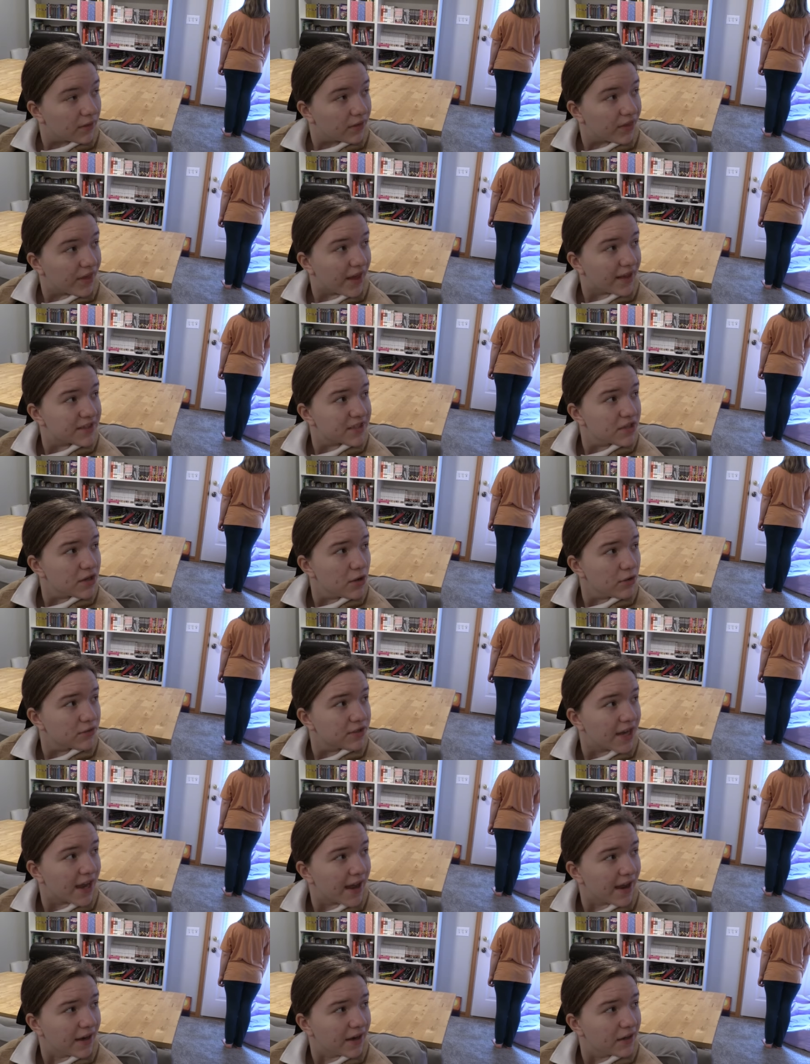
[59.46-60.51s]
That's no
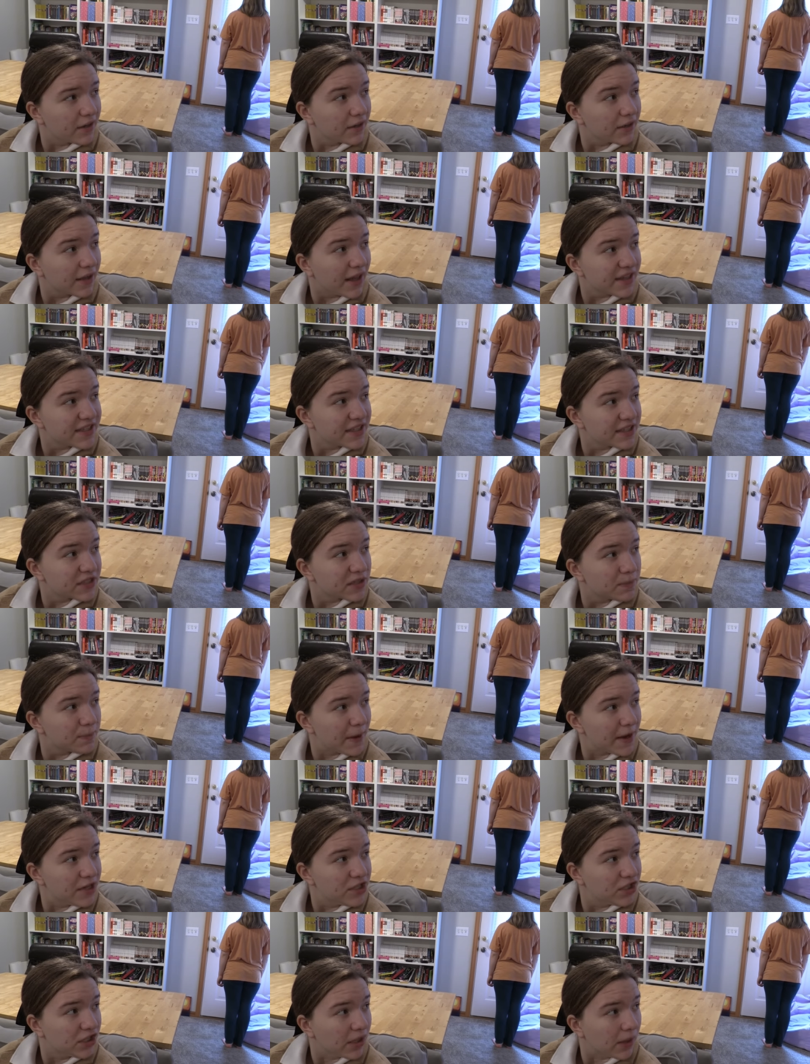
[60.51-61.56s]
tent. That's a
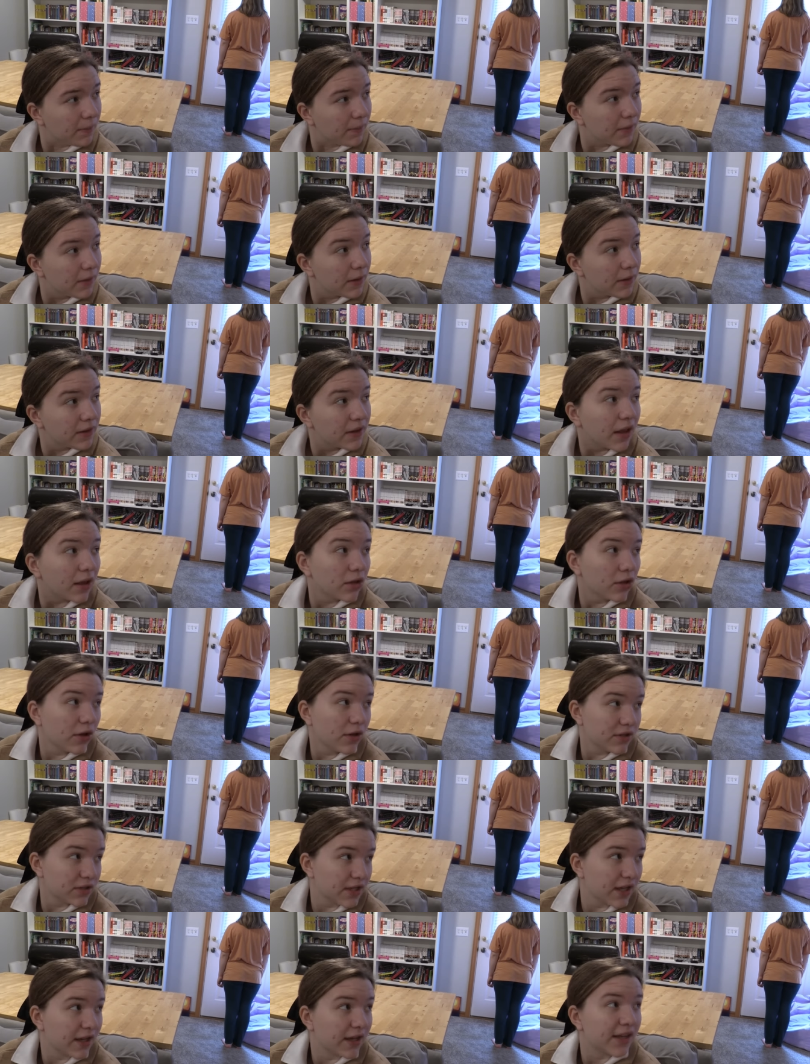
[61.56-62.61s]
spaceship that
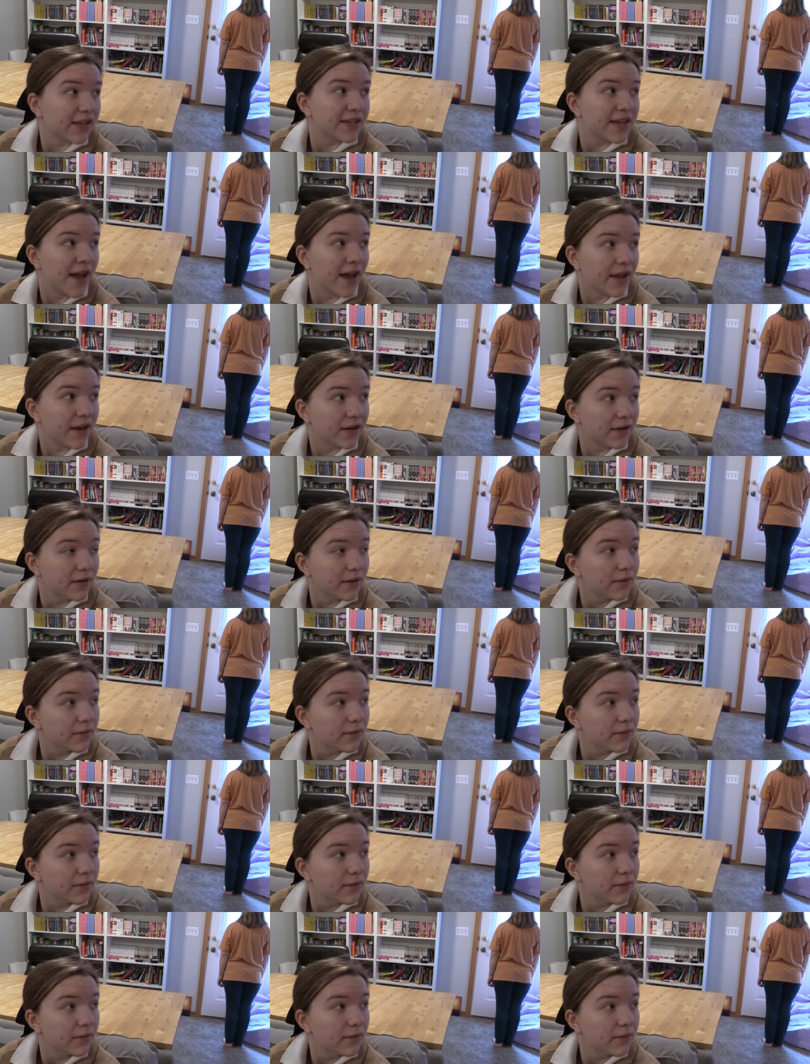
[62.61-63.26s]
looks like a tent.